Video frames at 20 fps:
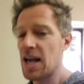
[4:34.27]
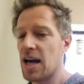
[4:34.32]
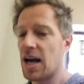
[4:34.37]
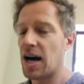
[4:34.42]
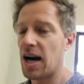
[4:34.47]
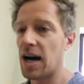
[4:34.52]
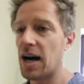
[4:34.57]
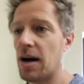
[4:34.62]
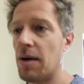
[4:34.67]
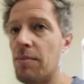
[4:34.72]

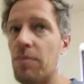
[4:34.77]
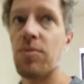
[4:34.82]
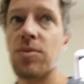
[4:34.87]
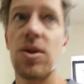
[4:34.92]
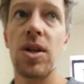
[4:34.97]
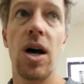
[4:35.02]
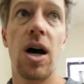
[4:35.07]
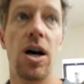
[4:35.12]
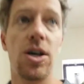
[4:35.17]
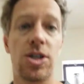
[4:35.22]

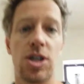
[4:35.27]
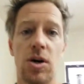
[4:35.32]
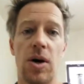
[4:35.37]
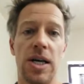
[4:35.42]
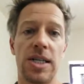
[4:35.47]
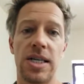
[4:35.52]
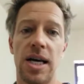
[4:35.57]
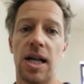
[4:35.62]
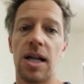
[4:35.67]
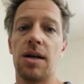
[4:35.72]
Also, I
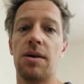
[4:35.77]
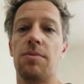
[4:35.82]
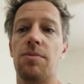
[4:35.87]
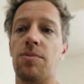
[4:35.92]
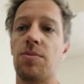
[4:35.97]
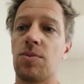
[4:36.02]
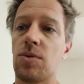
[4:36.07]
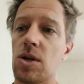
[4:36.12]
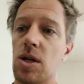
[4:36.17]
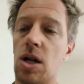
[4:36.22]
tell
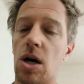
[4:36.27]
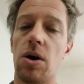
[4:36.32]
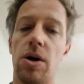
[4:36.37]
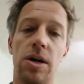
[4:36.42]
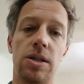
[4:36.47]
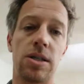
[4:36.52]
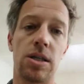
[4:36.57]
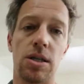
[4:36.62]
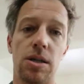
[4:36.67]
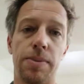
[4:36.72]
them,
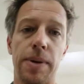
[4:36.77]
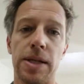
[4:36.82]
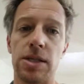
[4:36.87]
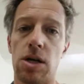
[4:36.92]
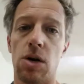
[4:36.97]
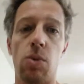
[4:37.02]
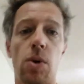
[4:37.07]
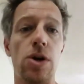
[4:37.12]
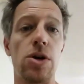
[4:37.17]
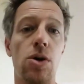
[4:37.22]
it depends
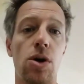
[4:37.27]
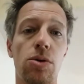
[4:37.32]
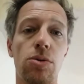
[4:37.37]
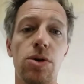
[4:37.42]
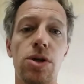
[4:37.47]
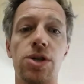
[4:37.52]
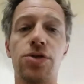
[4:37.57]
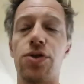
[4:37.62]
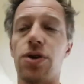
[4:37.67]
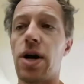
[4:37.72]
on what your
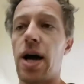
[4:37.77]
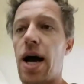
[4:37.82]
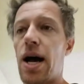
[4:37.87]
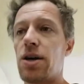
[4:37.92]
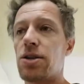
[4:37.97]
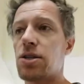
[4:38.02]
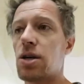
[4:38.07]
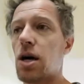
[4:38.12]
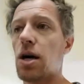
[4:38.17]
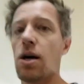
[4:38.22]
rules for your
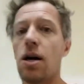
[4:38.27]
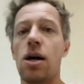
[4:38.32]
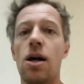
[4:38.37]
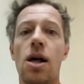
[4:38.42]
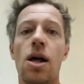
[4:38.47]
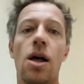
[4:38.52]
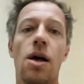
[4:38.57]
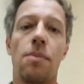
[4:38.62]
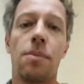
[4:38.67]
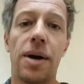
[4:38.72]
house are,
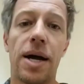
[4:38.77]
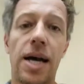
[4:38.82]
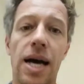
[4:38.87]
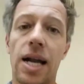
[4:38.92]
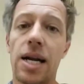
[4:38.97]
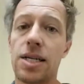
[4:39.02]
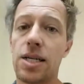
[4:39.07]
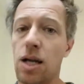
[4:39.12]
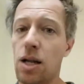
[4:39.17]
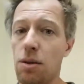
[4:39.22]
but I got
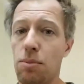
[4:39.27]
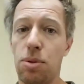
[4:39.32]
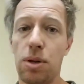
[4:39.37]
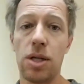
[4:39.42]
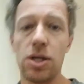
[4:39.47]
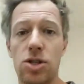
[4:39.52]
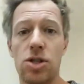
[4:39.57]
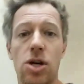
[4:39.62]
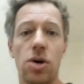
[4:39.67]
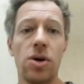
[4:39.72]
to tell them,
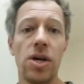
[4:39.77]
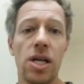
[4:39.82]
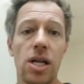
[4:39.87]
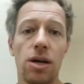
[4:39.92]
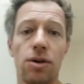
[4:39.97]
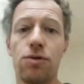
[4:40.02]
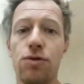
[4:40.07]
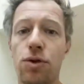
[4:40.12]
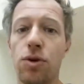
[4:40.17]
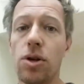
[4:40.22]
please no
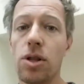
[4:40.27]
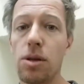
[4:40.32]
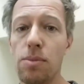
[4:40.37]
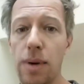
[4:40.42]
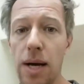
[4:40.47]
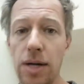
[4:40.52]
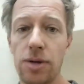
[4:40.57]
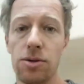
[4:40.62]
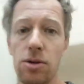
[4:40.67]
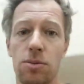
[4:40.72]
eating food in the
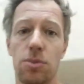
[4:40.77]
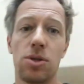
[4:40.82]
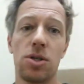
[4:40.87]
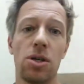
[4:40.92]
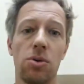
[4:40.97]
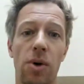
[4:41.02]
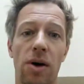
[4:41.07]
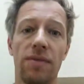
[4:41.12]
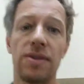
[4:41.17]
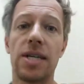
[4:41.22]
bedrooms.
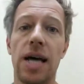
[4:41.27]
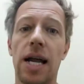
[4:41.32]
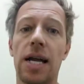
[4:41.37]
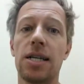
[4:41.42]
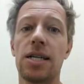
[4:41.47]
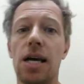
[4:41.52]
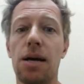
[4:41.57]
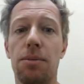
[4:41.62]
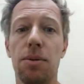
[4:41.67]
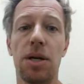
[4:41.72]
We have a dining
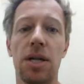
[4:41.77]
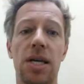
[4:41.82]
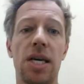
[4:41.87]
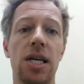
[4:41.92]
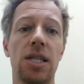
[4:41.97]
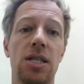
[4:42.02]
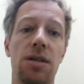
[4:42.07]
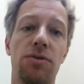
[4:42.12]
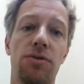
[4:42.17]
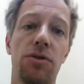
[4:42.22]
table and a
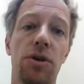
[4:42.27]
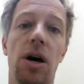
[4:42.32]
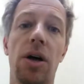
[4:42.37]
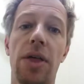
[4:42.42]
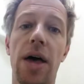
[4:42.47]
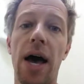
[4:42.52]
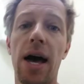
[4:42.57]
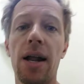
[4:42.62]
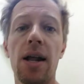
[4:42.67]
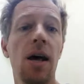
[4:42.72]
kitchen for all
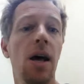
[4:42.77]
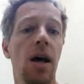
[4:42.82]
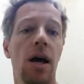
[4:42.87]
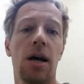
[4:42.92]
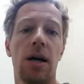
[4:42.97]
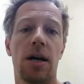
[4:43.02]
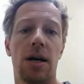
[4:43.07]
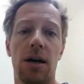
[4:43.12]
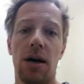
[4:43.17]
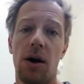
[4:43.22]
that.
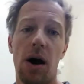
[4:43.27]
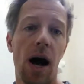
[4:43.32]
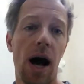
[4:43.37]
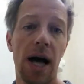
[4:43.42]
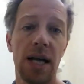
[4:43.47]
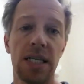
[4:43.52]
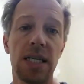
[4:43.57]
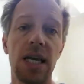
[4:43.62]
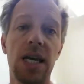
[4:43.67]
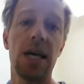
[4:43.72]

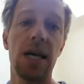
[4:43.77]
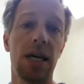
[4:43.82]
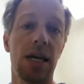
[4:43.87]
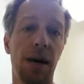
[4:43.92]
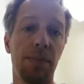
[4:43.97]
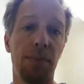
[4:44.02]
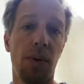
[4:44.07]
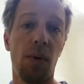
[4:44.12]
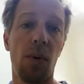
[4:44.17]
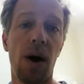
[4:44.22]
Hot tea,
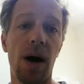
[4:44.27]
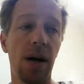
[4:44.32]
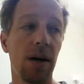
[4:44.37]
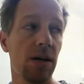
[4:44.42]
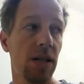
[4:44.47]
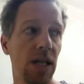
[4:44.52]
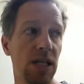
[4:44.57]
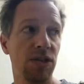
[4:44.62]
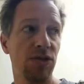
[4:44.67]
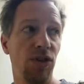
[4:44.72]
cup of water,
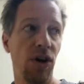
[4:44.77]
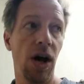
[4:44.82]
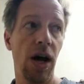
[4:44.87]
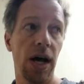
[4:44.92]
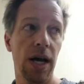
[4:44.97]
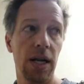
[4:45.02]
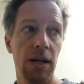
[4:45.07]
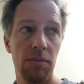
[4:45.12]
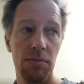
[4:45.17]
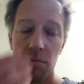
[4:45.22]
that's
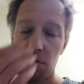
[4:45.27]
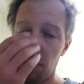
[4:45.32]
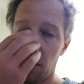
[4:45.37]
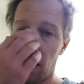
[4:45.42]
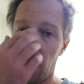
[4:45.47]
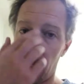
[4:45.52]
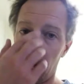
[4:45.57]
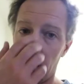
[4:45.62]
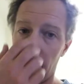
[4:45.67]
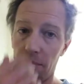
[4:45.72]
fine
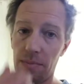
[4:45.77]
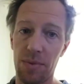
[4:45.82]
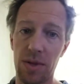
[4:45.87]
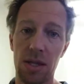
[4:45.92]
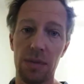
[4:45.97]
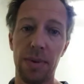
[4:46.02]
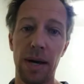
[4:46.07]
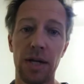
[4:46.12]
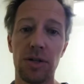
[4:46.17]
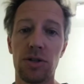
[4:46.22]
in
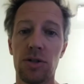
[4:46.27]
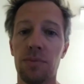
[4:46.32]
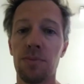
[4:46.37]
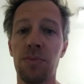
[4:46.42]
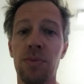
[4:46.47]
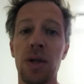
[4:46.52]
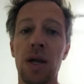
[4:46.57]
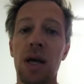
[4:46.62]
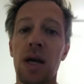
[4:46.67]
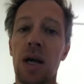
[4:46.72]
the
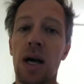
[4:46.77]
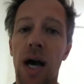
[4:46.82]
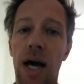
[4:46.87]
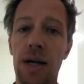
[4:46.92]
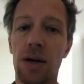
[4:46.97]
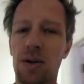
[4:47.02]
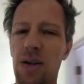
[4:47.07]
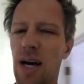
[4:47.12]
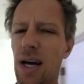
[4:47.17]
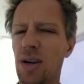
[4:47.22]
bedroom. I
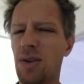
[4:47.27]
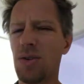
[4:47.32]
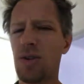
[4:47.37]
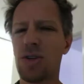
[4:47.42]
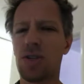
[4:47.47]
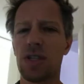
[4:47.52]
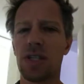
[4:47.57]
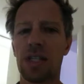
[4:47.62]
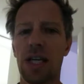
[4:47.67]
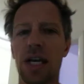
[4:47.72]
don't
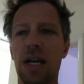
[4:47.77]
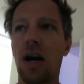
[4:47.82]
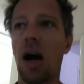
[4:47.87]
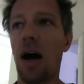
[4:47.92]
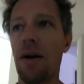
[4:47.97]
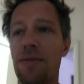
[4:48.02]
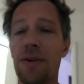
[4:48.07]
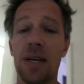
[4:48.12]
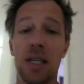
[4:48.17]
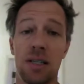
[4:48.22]
usually say
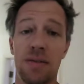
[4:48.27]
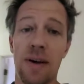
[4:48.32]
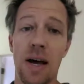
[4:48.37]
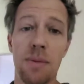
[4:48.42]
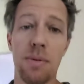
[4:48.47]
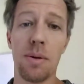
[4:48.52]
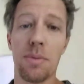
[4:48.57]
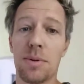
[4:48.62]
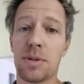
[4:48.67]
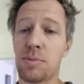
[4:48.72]
coffee because I've had
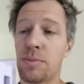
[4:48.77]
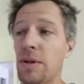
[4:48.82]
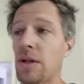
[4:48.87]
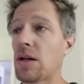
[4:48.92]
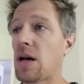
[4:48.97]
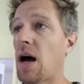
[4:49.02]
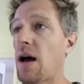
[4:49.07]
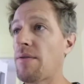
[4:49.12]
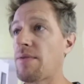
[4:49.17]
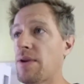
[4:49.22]
people spill
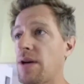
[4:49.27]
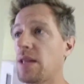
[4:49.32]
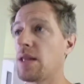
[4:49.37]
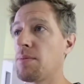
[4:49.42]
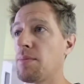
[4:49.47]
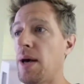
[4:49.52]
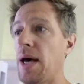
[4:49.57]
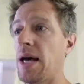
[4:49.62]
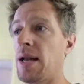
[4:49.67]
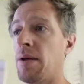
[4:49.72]
coffee on the
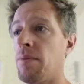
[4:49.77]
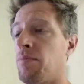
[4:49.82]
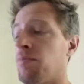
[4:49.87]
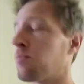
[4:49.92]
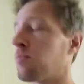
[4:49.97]
bed.